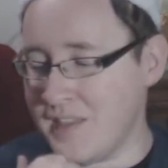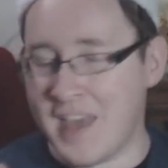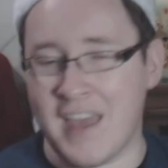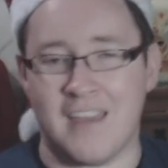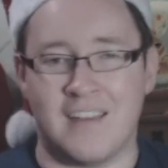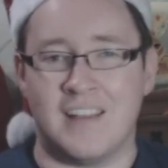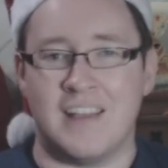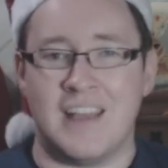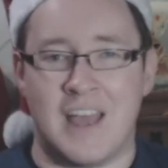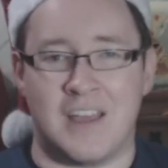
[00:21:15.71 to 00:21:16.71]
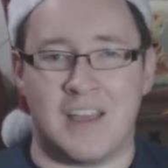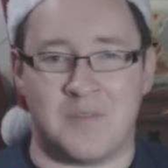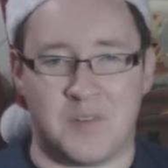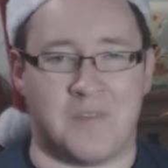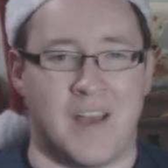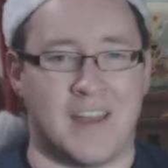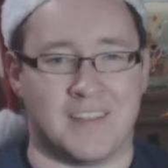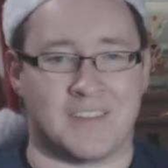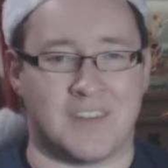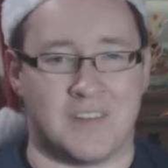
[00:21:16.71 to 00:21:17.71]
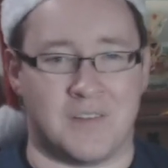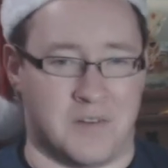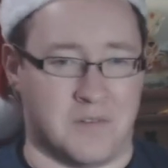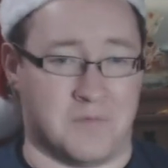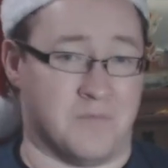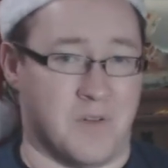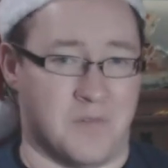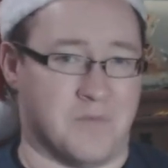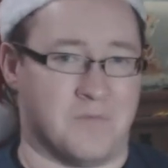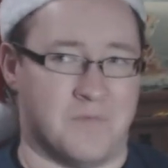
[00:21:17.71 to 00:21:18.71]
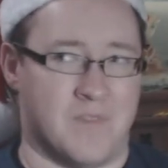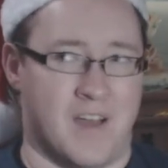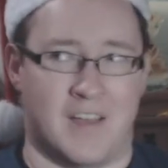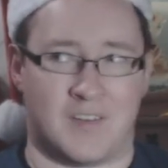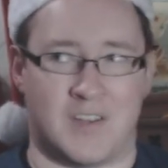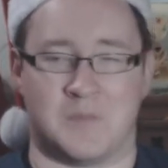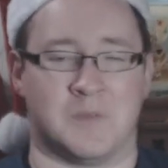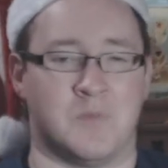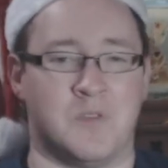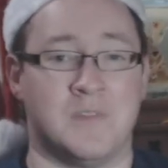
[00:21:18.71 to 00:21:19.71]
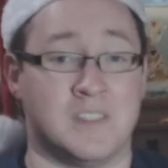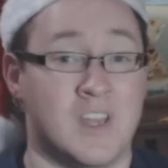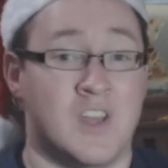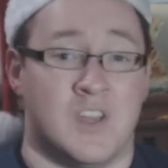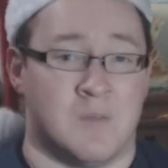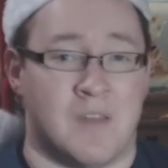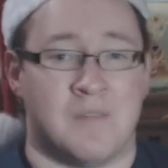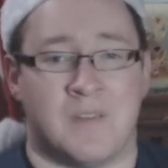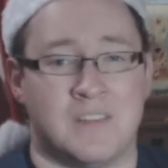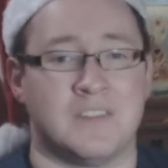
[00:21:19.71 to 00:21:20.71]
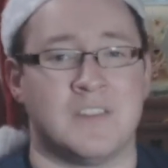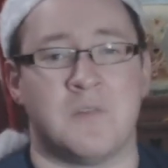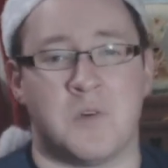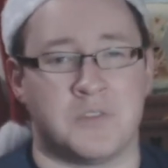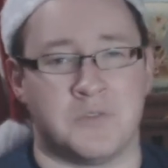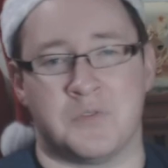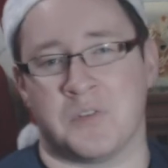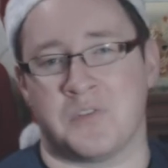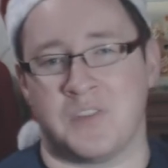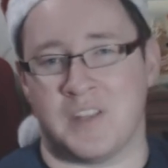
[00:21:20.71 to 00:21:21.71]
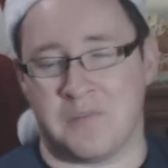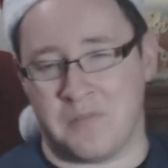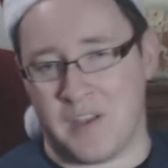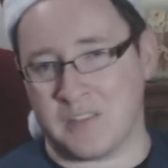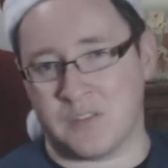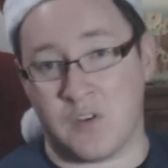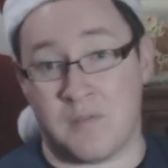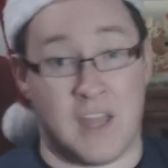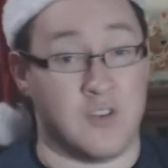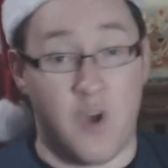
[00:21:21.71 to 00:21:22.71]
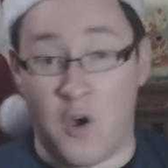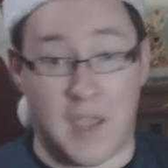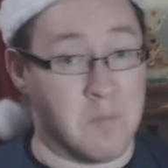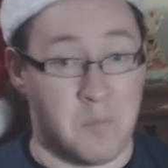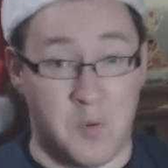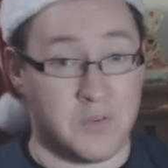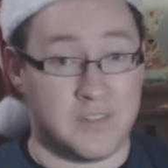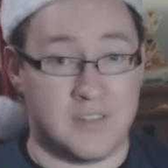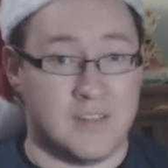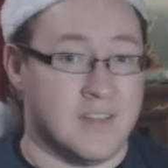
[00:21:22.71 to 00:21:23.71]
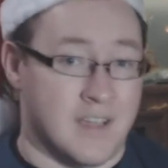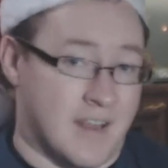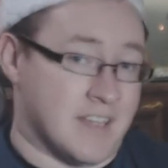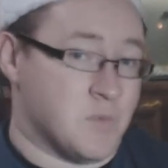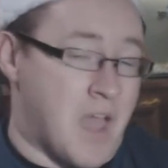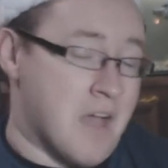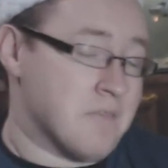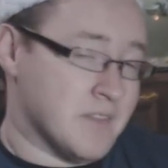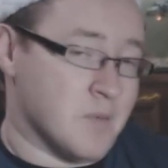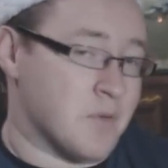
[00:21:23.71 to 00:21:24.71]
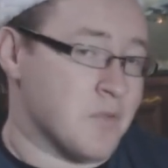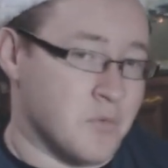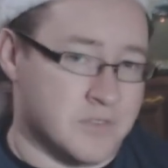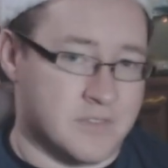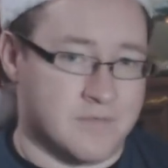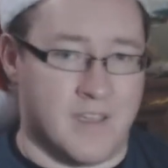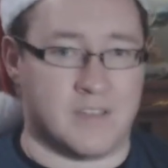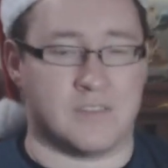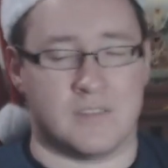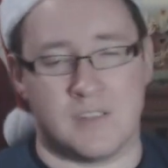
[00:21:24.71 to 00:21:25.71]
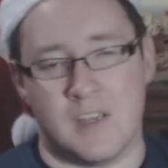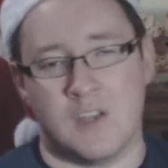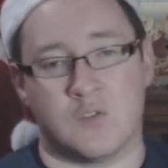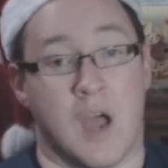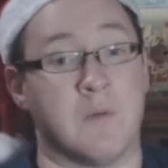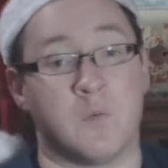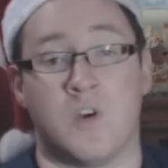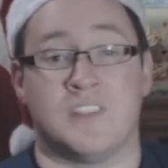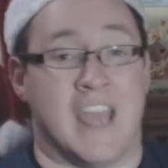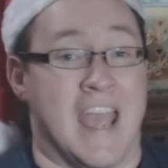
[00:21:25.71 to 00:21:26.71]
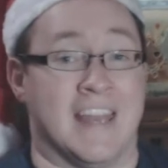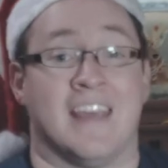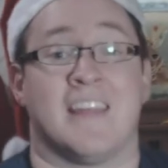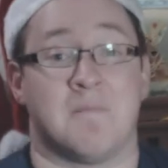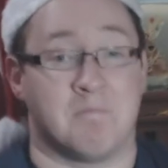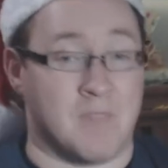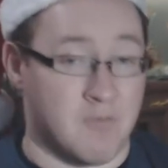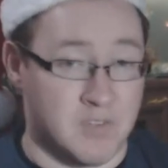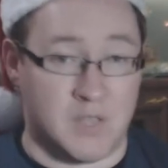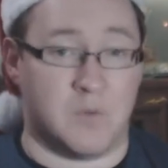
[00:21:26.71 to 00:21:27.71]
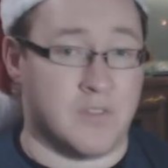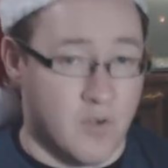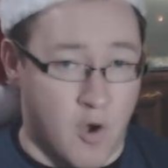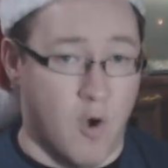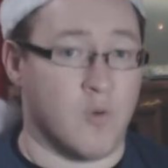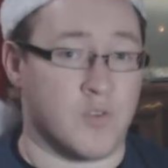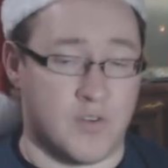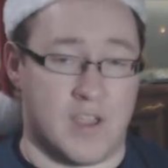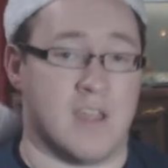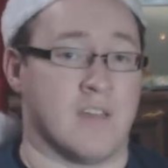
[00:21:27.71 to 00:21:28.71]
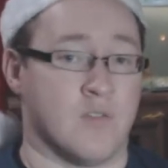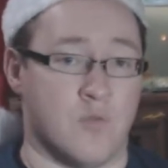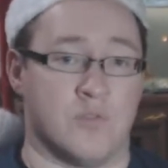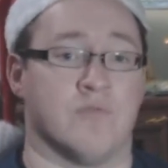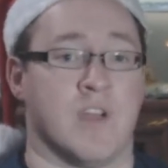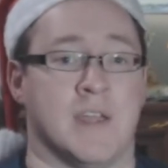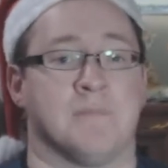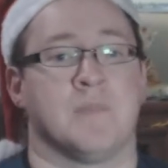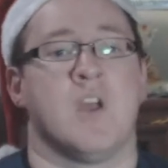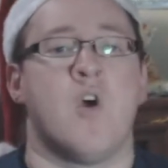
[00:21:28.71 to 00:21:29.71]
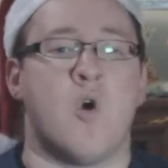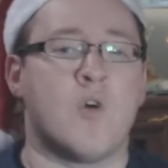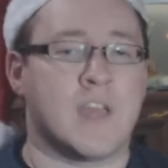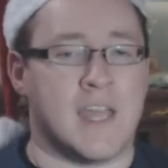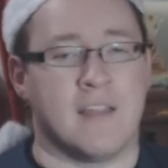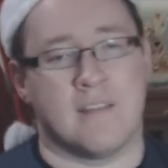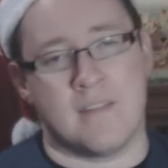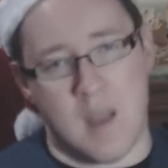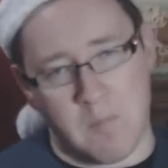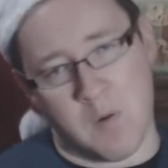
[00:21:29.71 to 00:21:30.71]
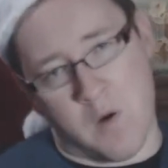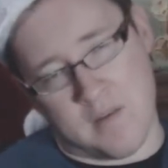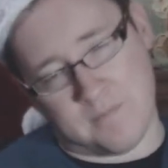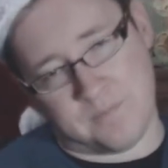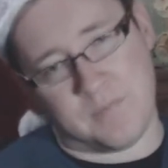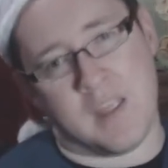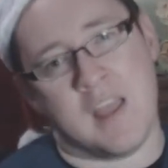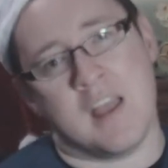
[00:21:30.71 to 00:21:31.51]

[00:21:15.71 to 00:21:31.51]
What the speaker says: yeah, if you're a fan of Christmas movies, you might find yourself watching 2 or 3 different versions of it and not getting bored. And that's the way I feel about those versions. So I would watch any of them. I really would. They're all great in their own right. Okay, number 1,